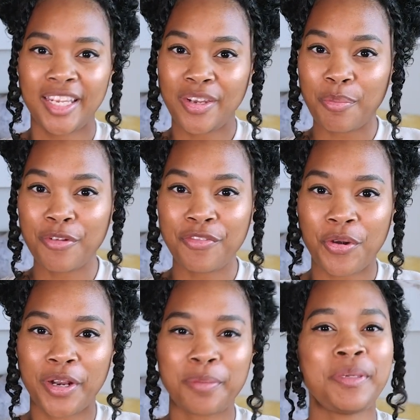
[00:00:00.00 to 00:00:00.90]
Number
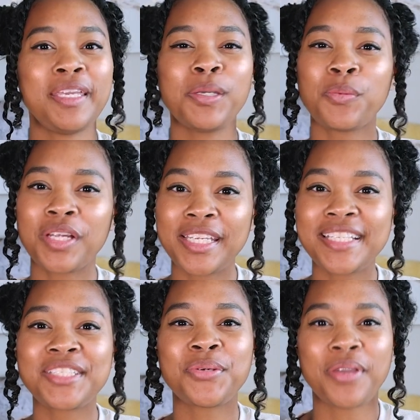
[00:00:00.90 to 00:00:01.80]
four, being
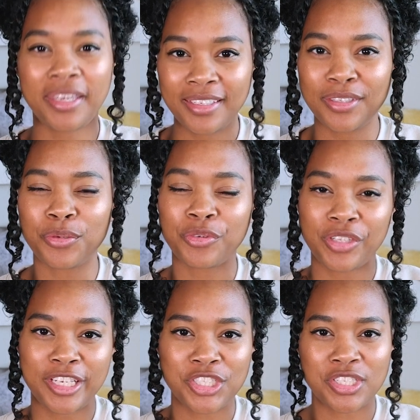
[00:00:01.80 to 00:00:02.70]
willing to end the
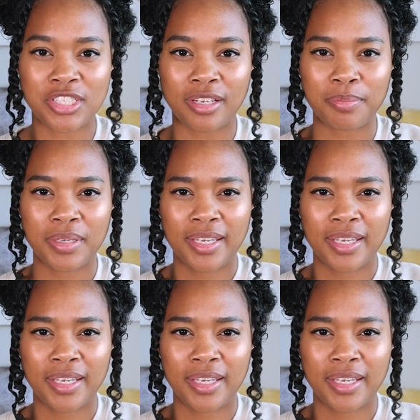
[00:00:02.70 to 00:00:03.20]
relationship.